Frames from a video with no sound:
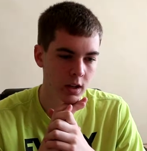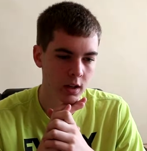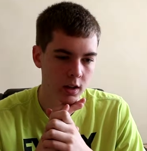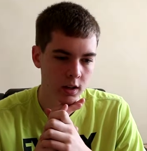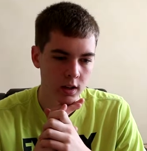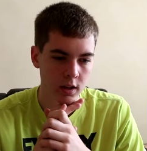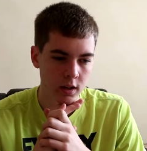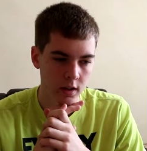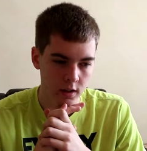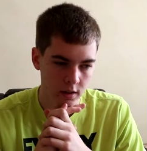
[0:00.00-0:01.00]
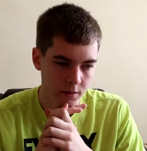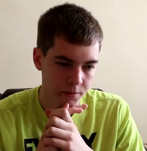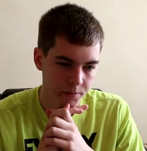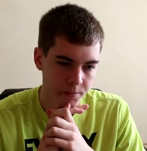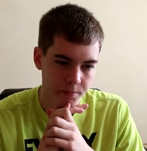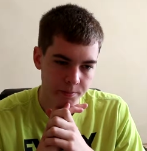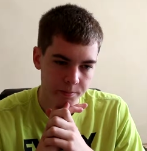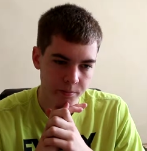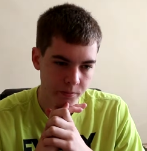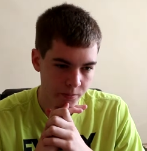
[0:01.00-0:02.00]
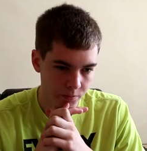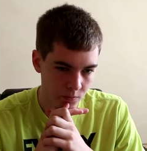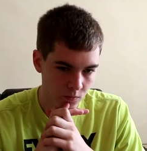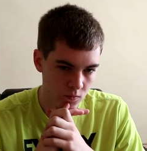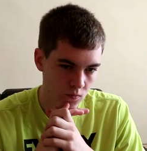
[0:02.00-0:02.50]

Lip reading: (silence)